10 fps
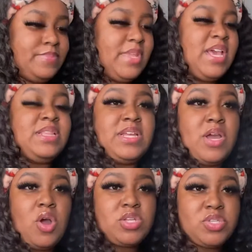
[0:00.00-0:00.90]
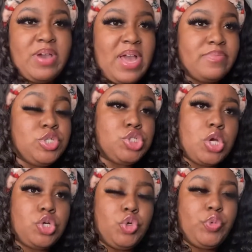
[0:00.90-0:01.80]
And then I also have the
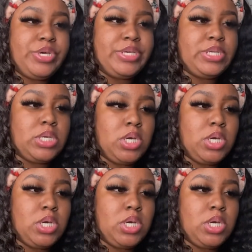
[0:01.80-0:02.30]
charcoal one.